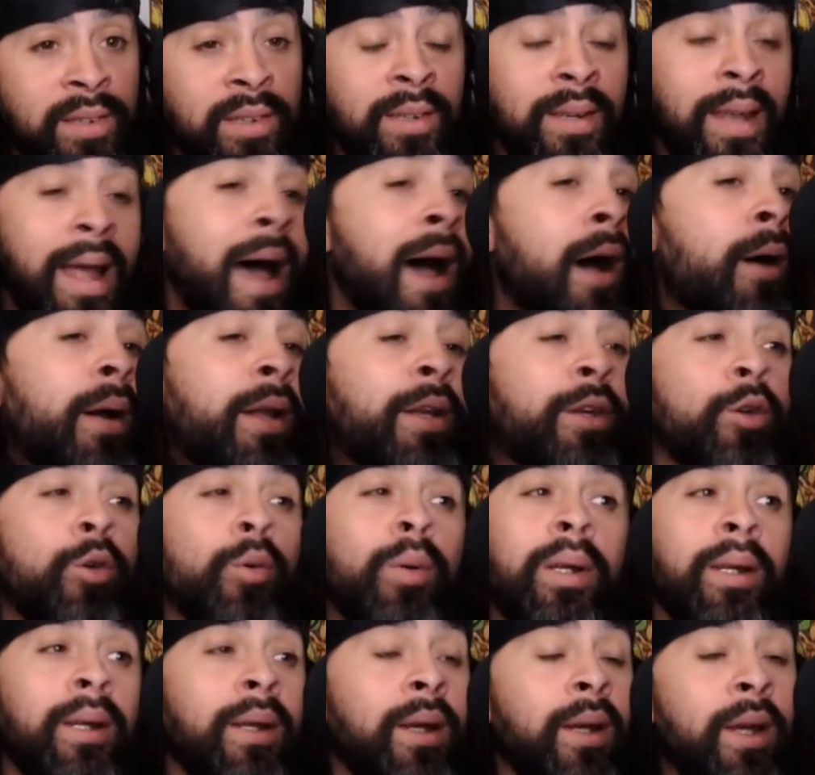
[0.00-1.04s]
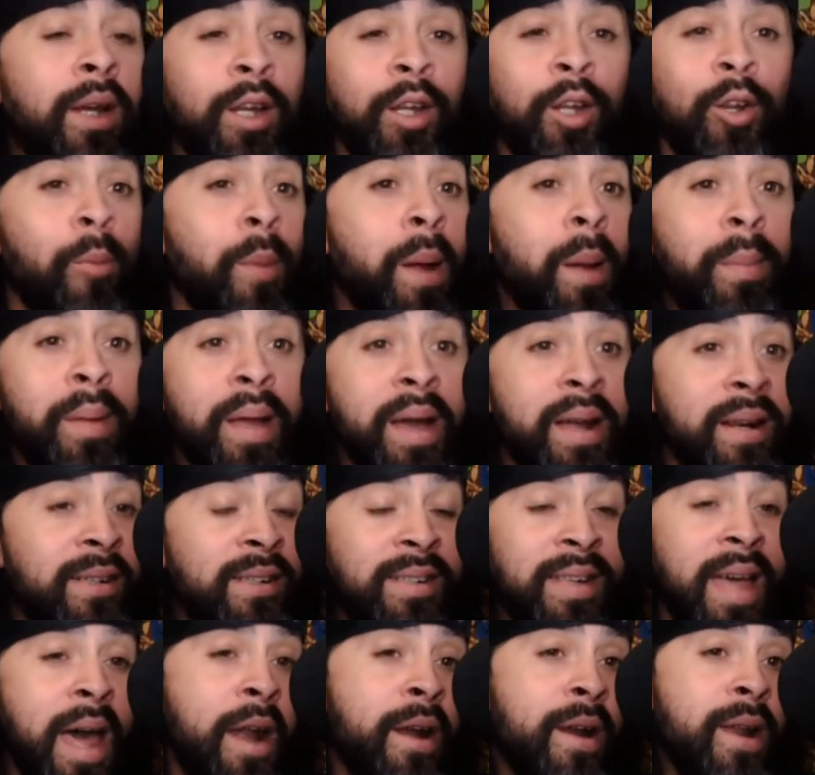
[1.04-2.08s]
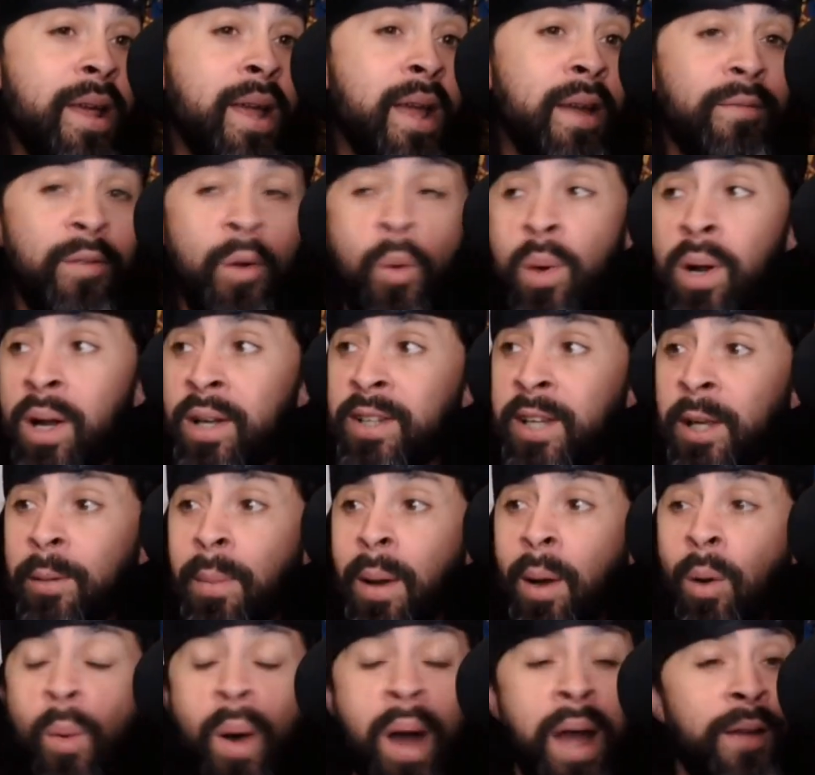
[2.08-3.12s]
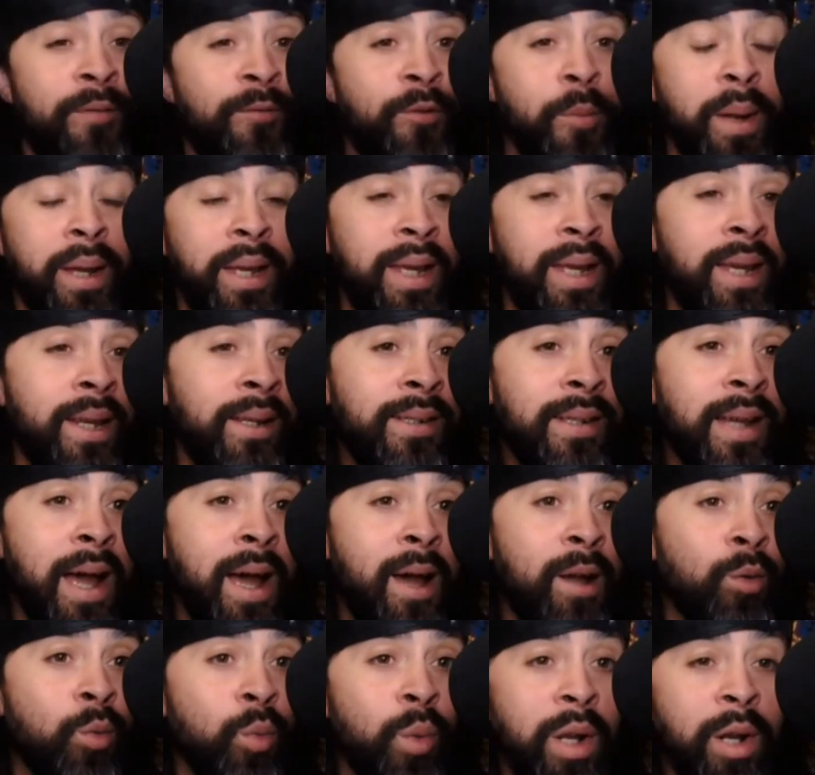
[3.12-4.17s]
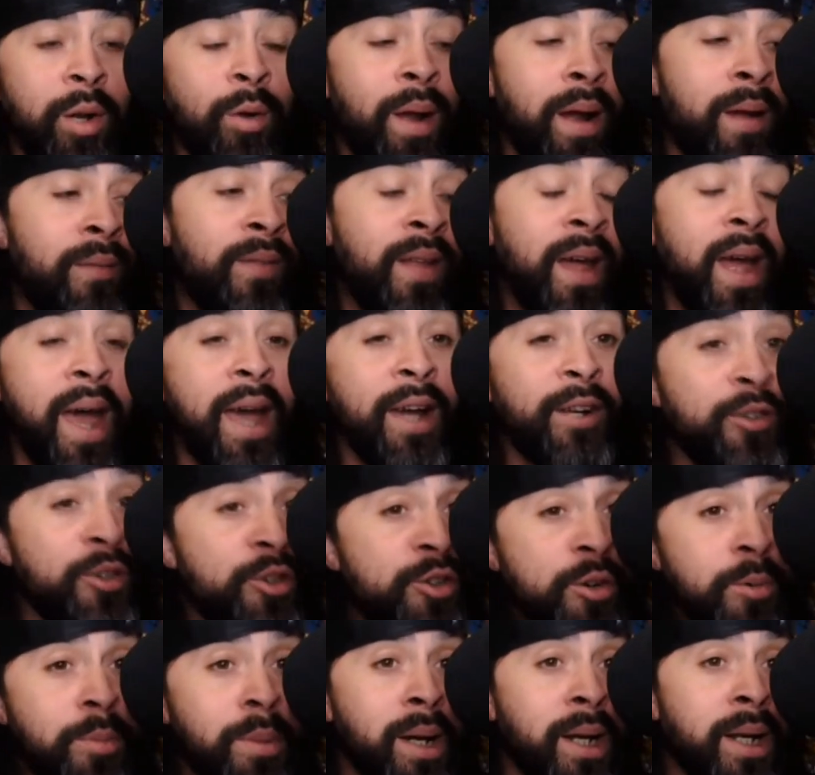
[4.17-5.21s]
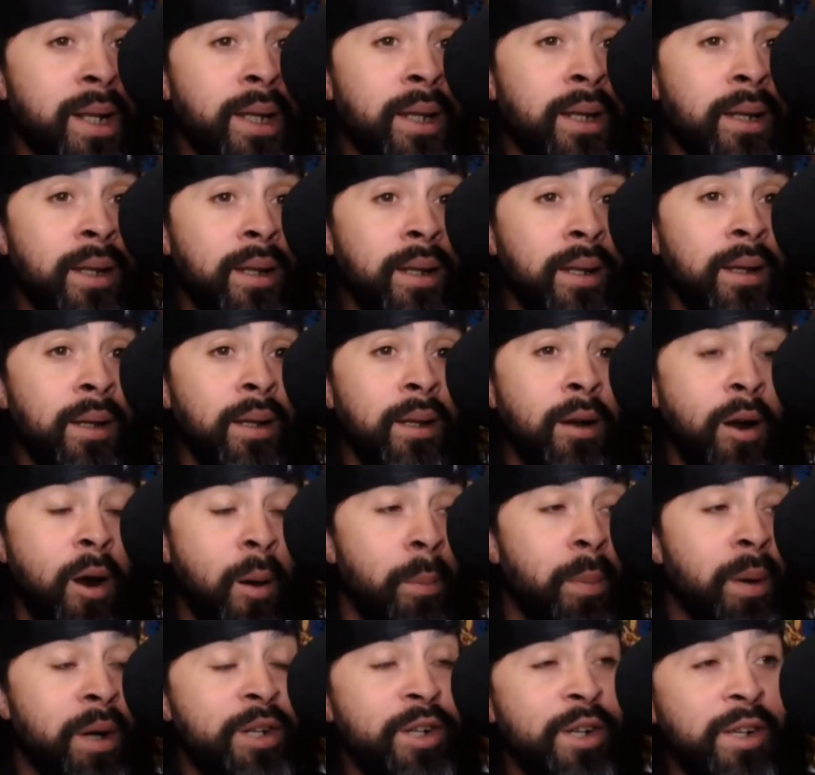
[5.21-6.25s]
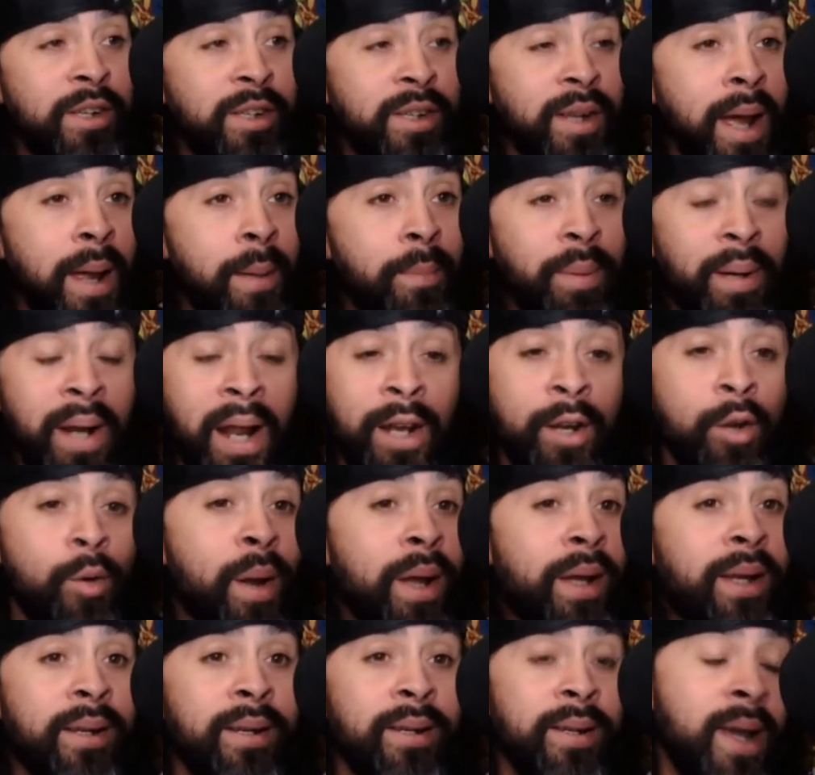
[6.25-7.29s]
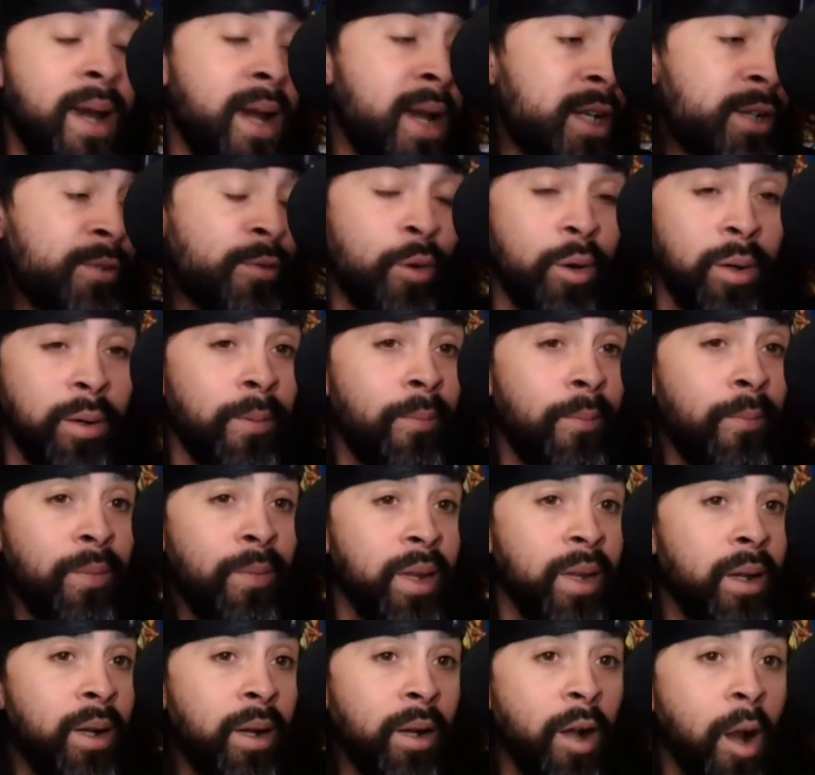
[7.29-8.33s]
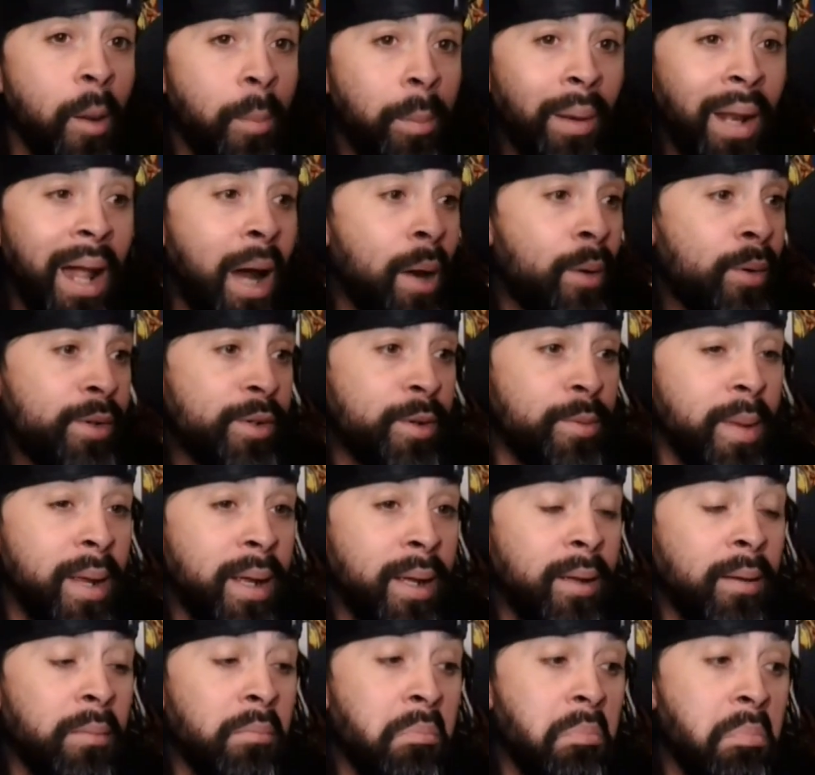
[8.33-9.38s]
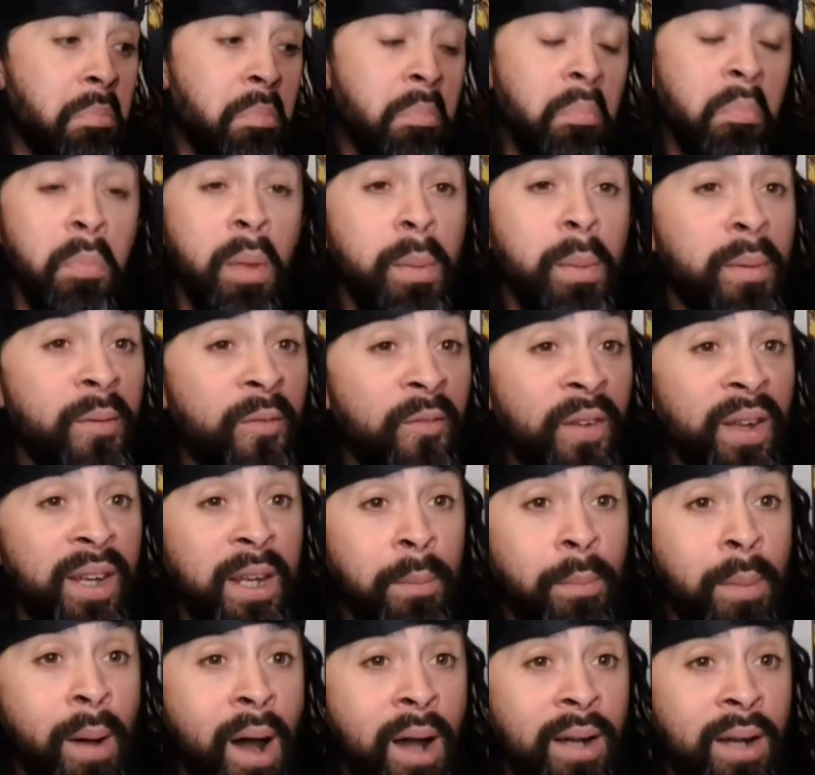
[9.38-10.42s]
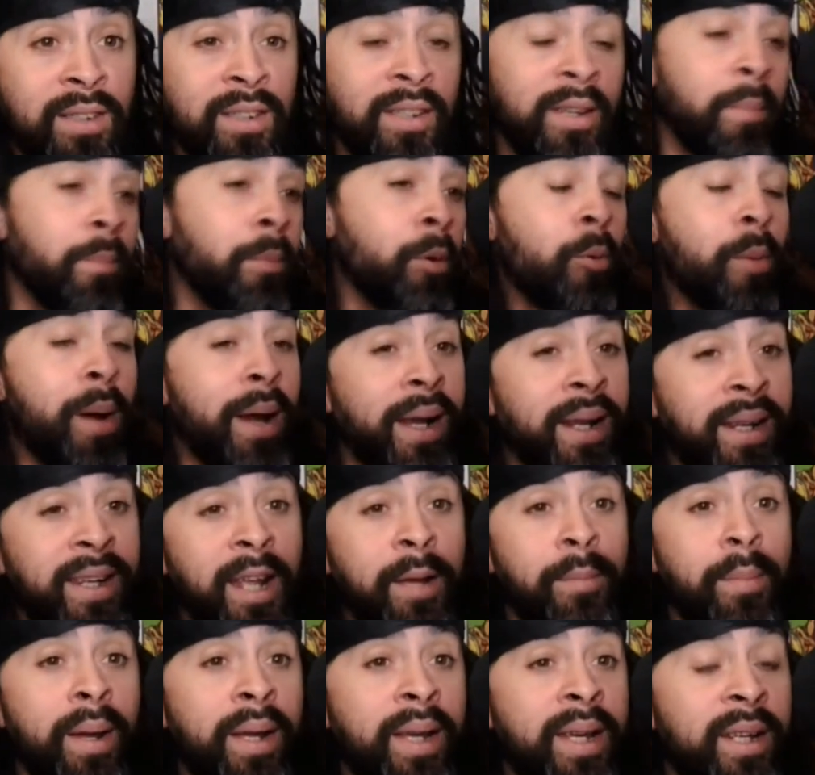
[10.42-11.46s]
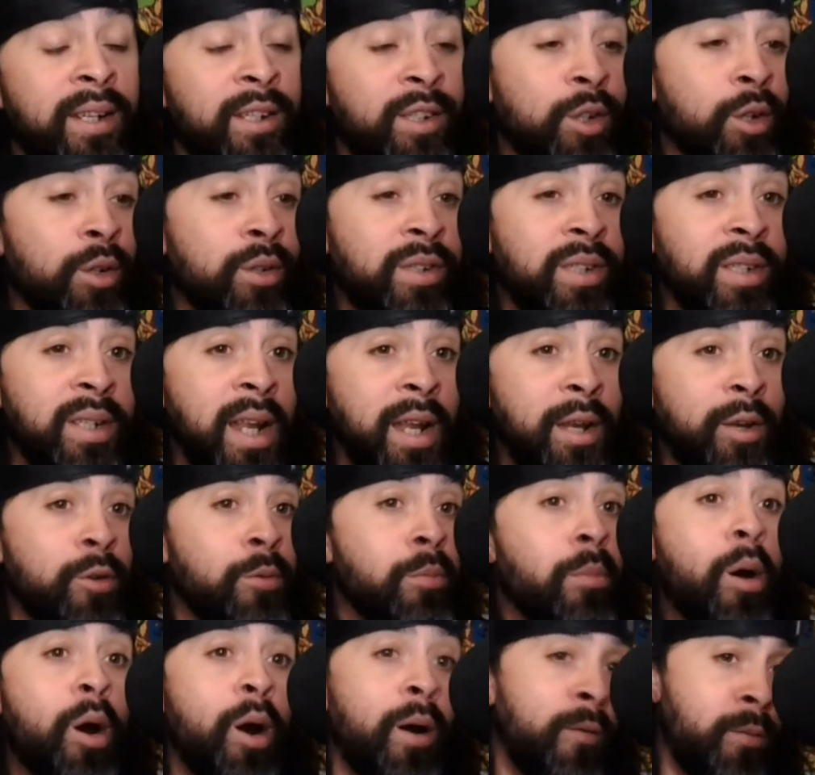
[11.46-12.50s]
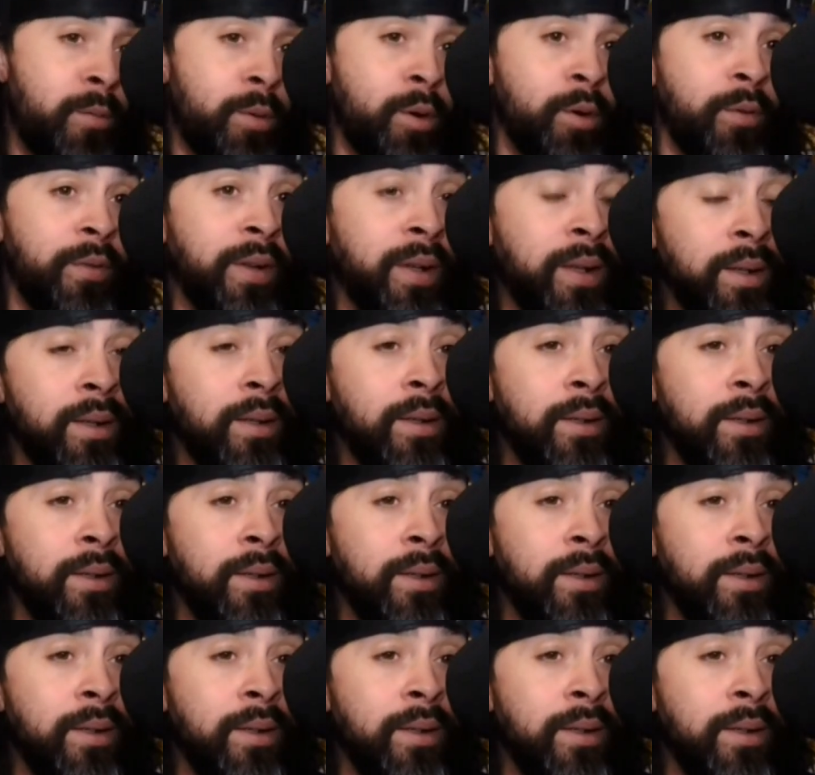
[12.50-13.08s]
And now I do it, you know, maybe on a Saturday, if I want to take my wife or my kids out and we don't have the extra money, our budget's tight, but I know I can dash for a couple hours and make maybe $50 and then boom, I can take my kids to go see that new Marvel movie.